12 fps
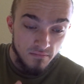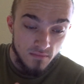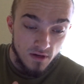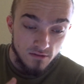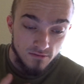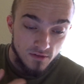
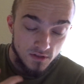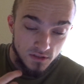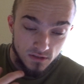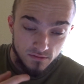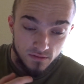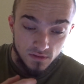at first
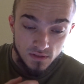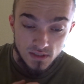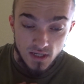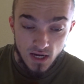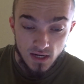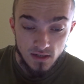you'll feel
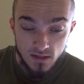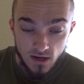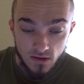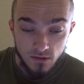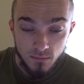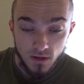sad and
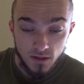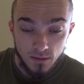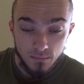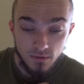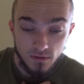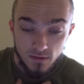down about
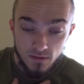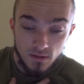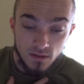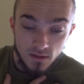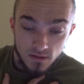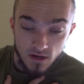it, but
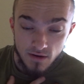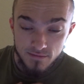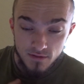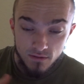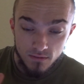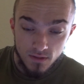
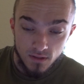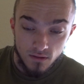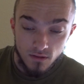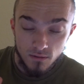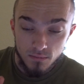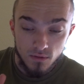after you get
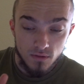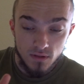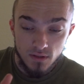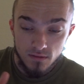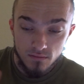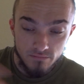
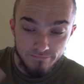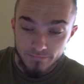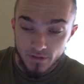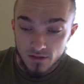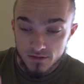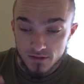heartbroken
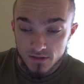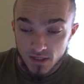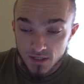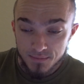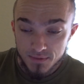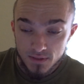100
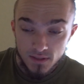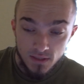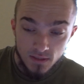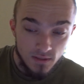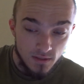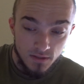times,
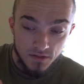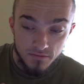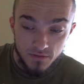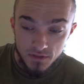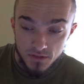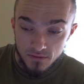
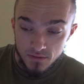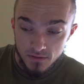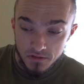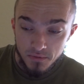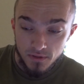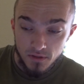eventually you'll
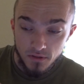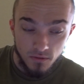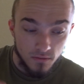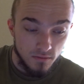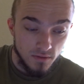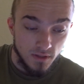just be like,
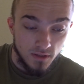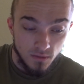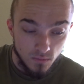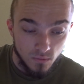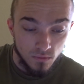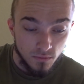oh, okay,
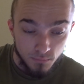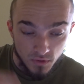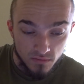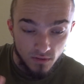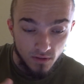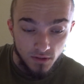cool, and
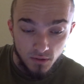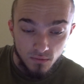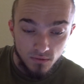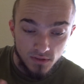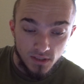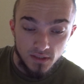move on. You
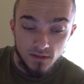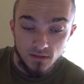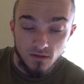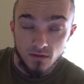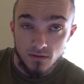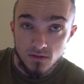won't take it to
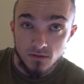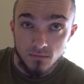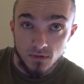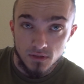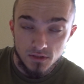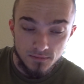heart so
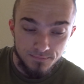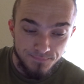much.